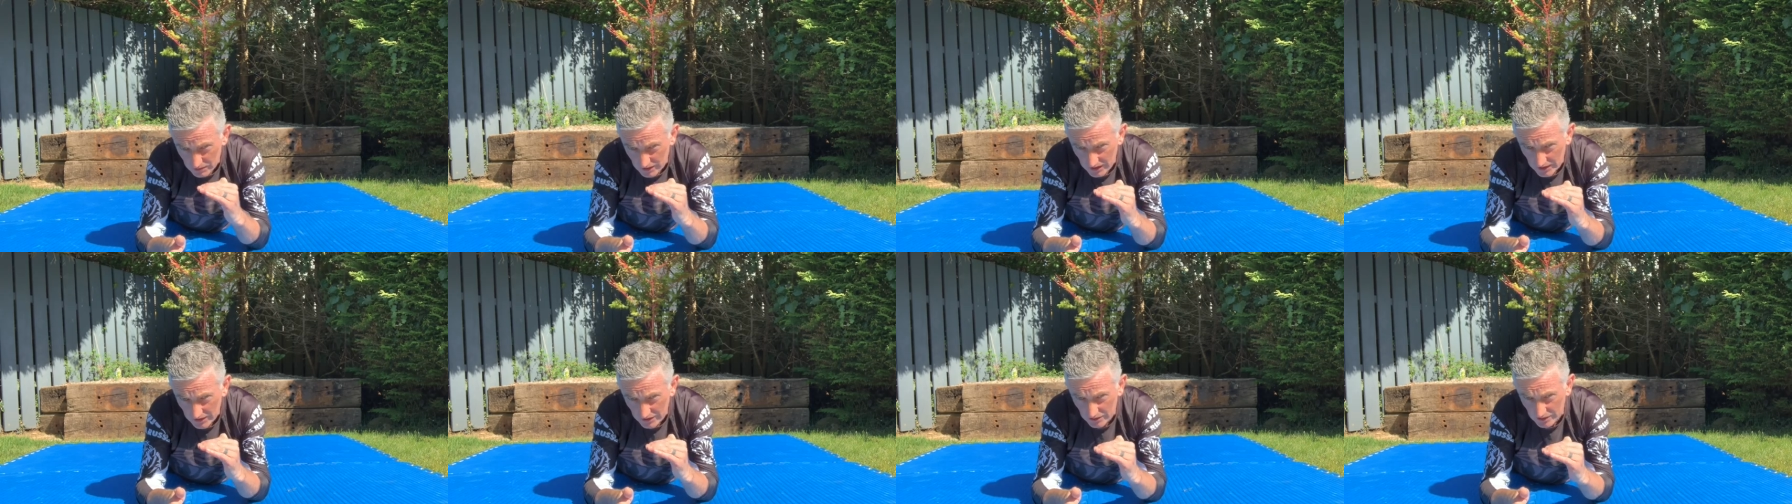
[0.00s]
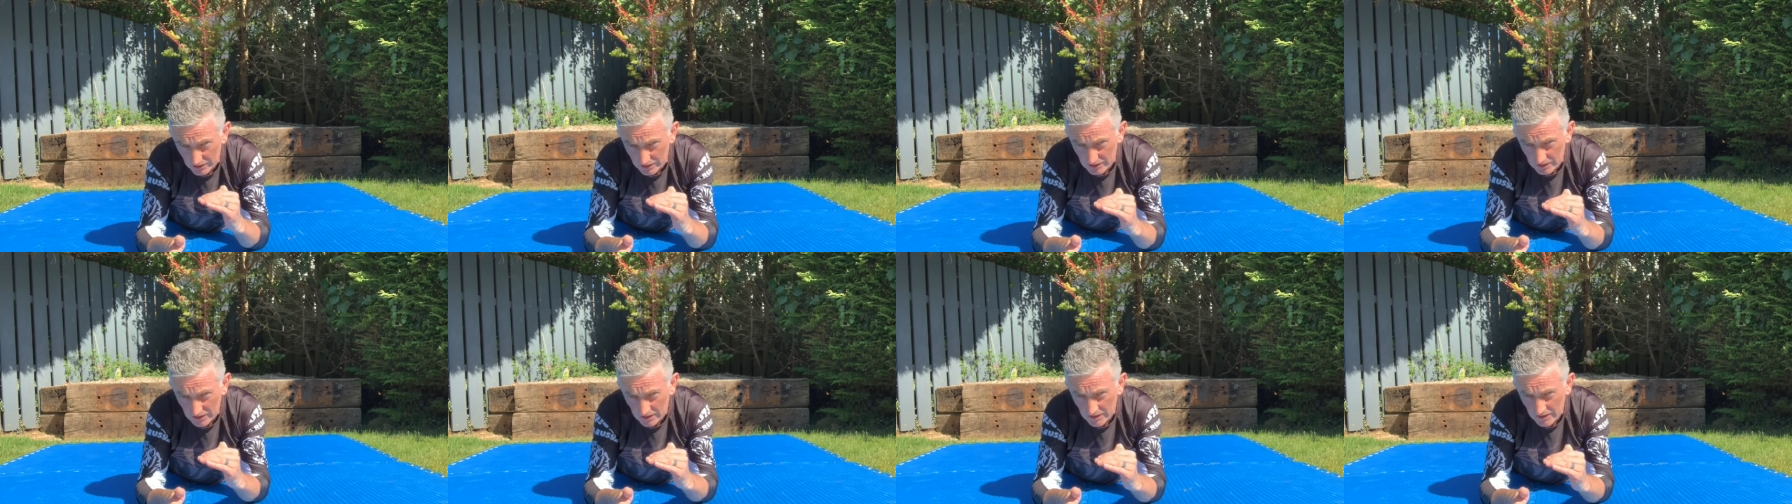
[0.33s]
breath
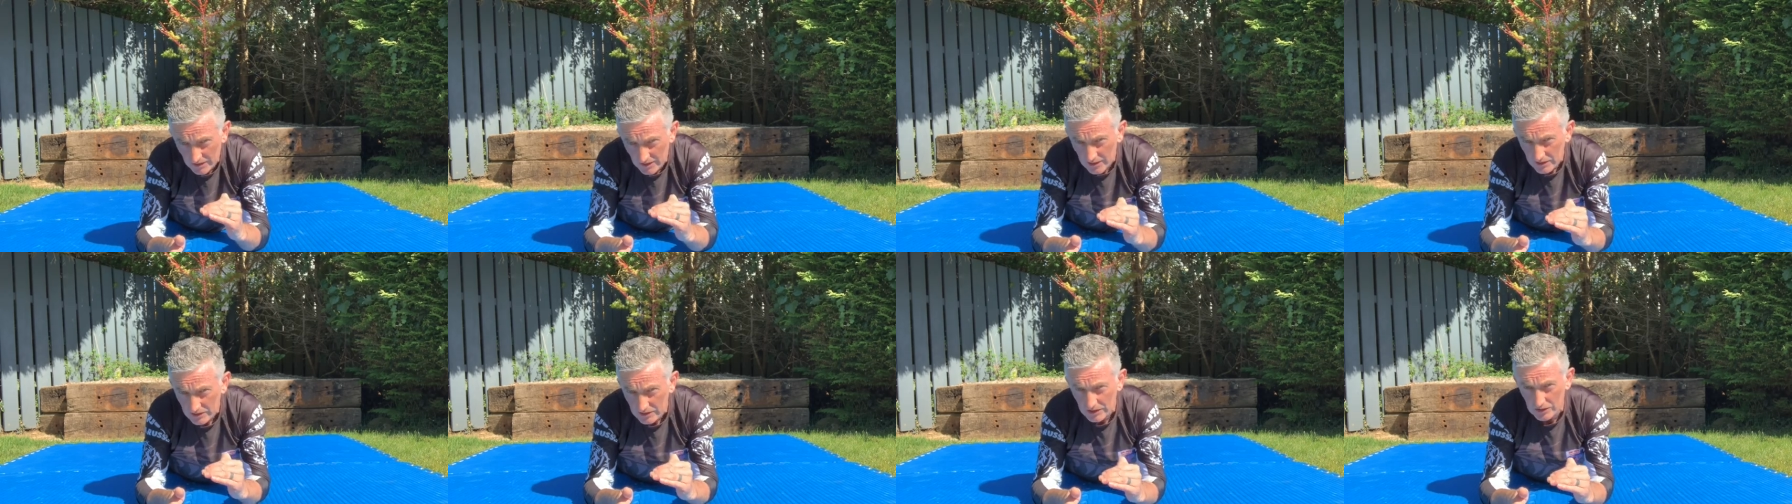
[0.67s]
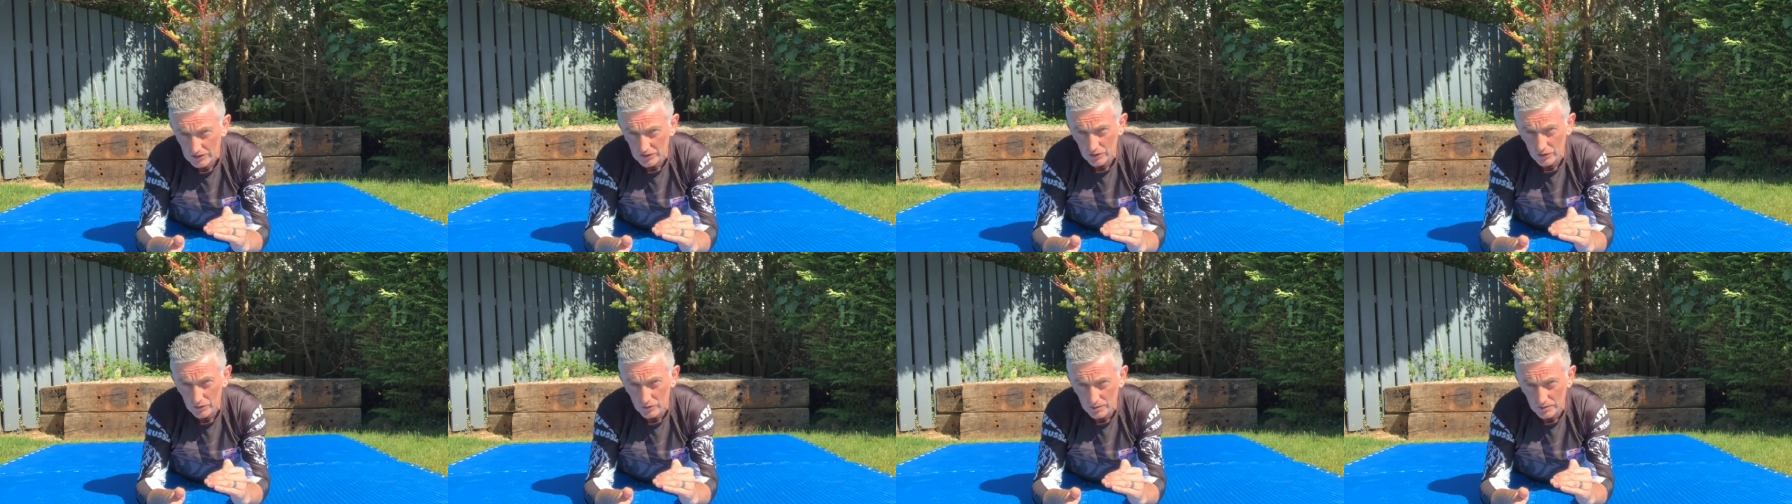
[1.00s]
out, you
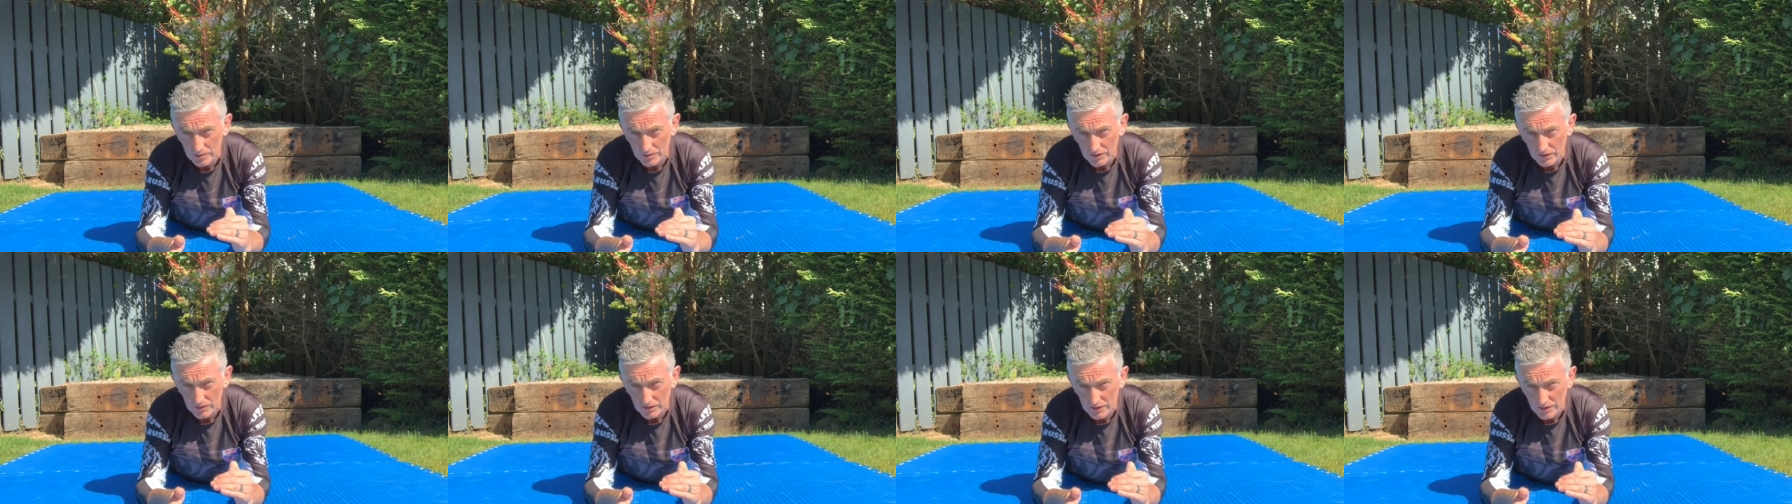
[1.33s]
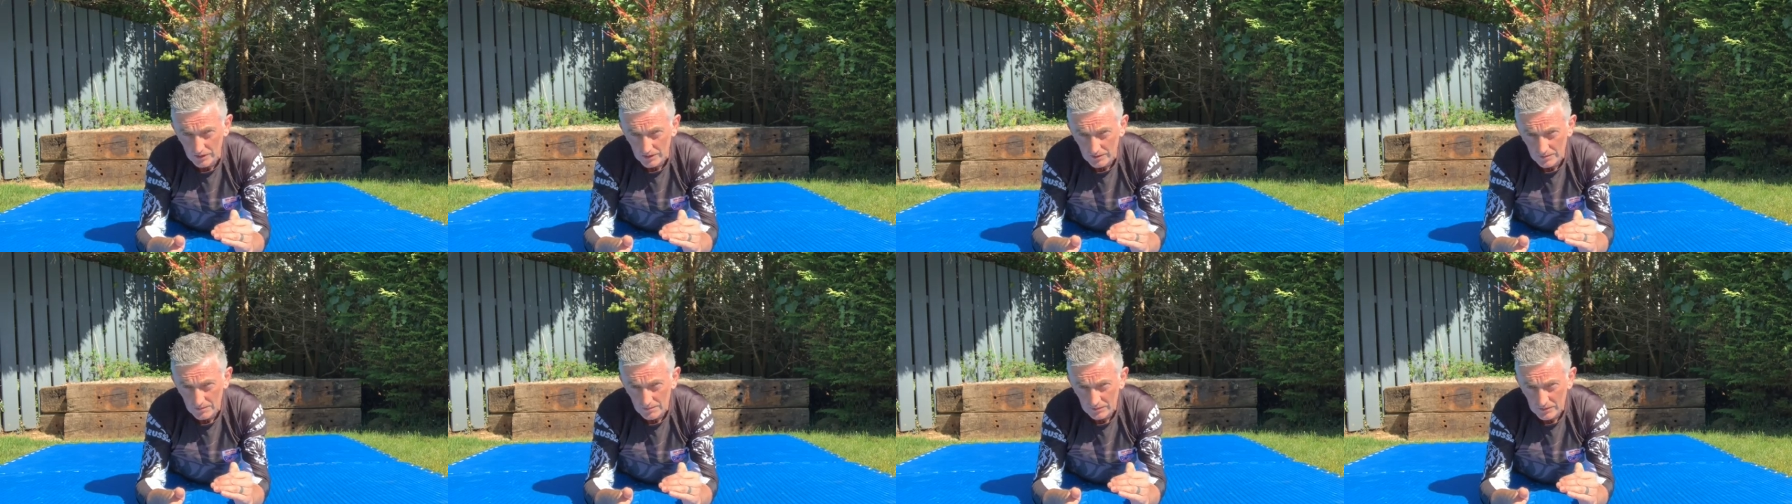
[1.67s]
can go a wee bit further.